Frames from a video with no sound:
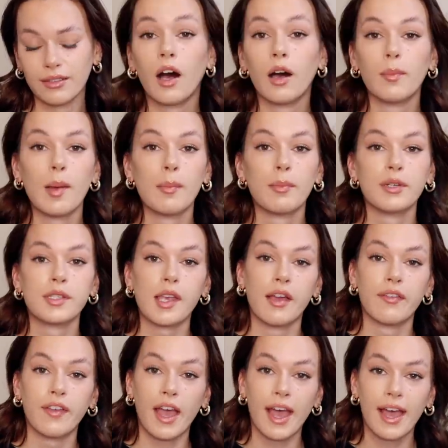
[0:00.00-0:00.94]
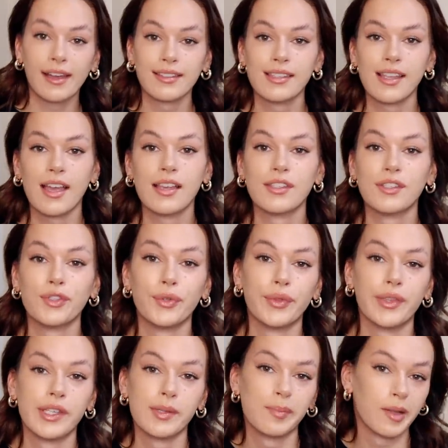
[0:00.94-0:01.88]
All members have access to
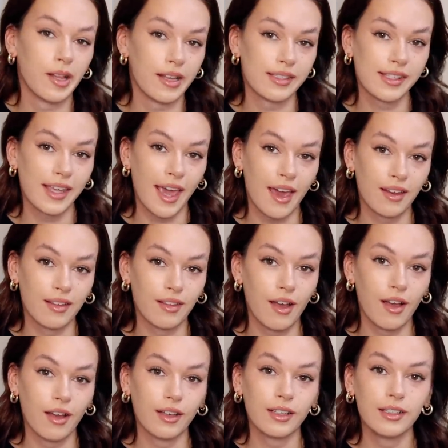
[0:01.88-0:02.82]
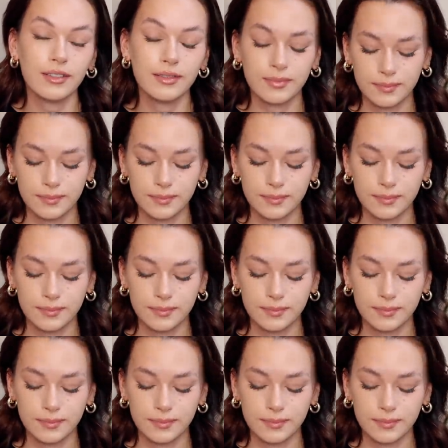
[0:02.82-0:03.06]
this Plus catalog